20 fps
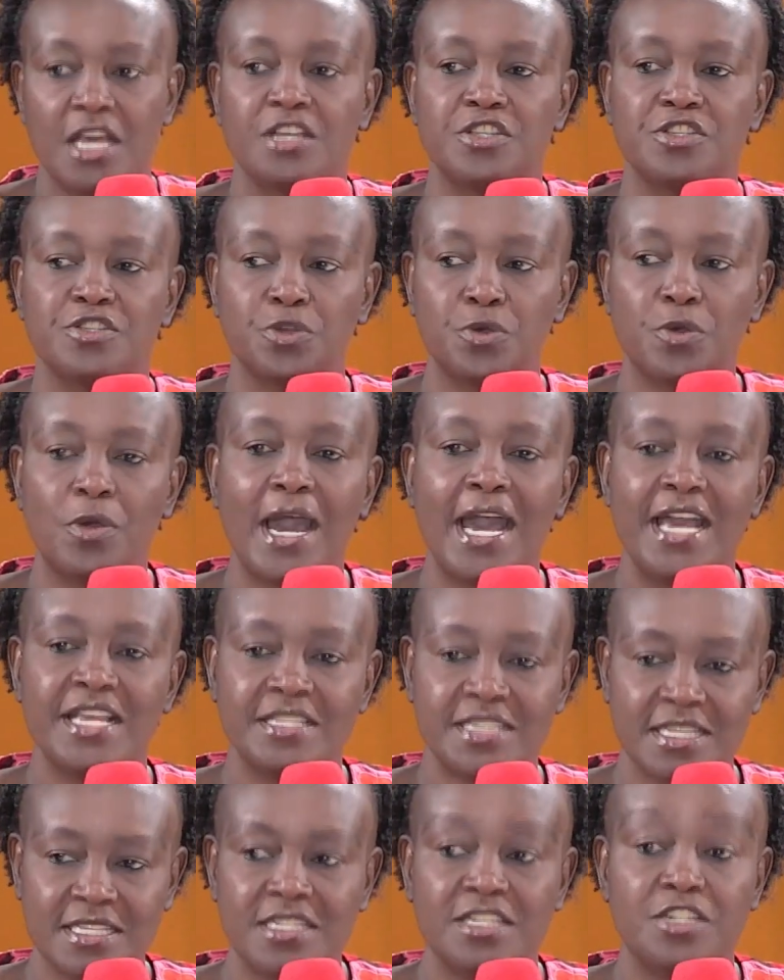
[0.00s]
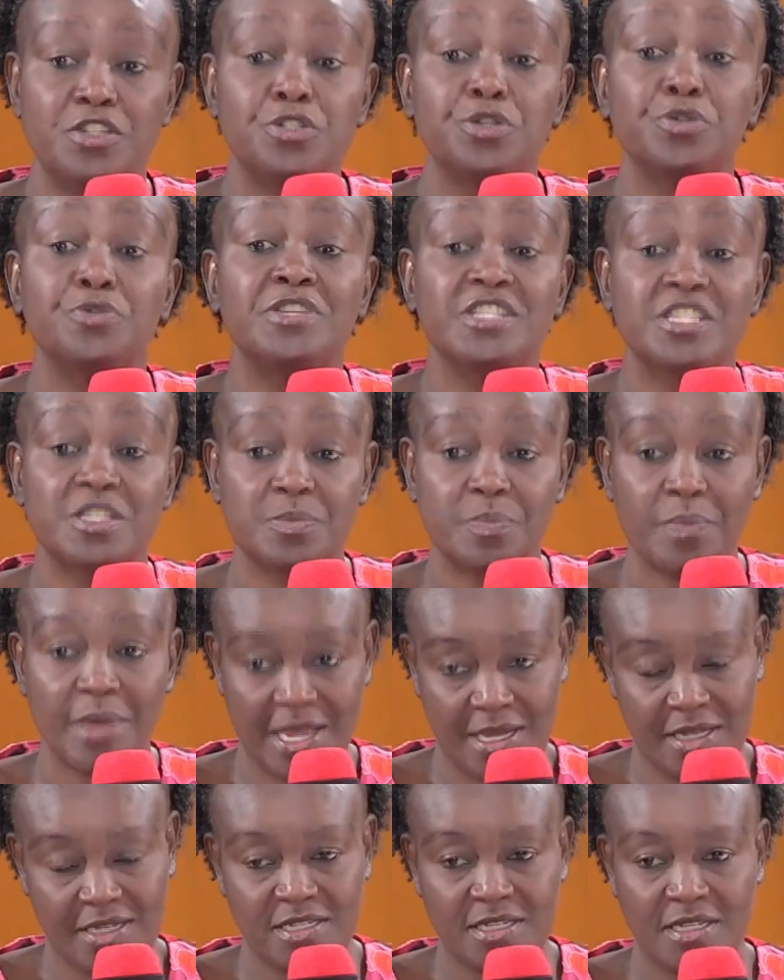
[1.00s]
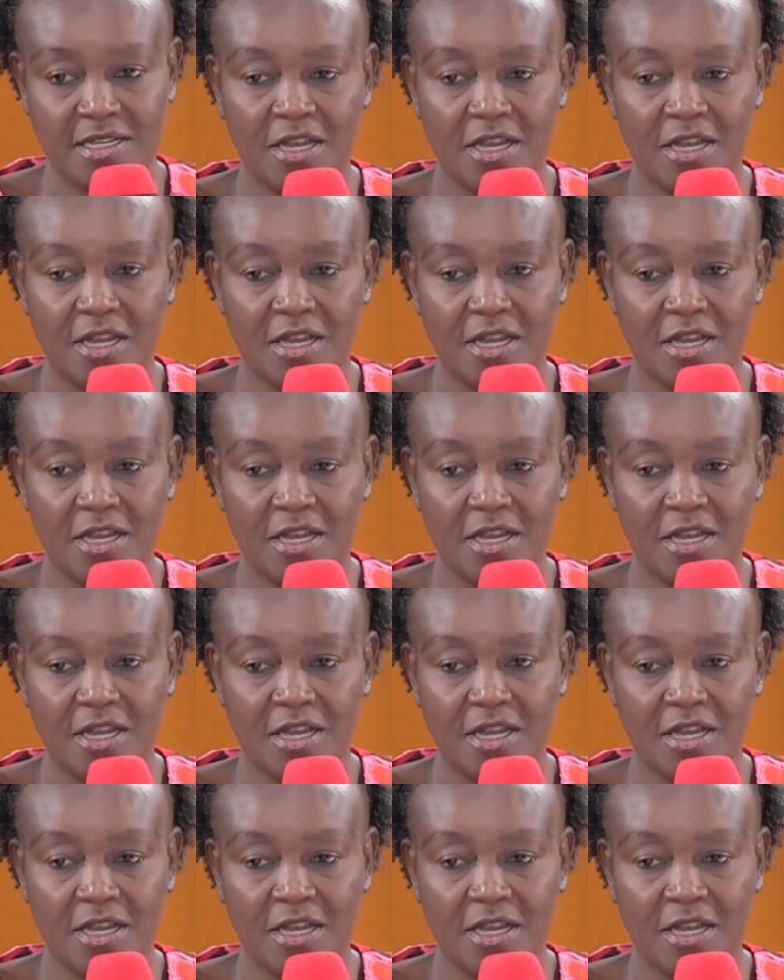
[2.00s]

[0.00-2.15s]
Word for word: So I just need to respect